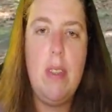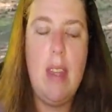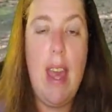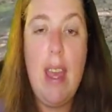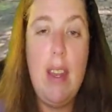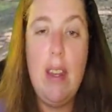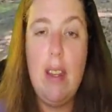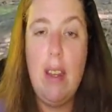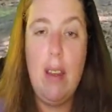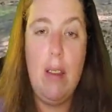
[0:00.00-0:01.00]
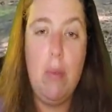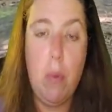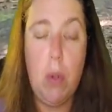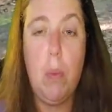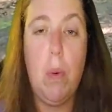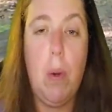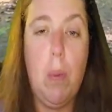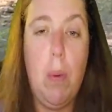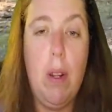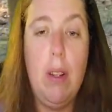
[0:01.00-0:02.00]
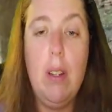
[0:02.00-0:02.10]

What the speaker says: the end of World War I.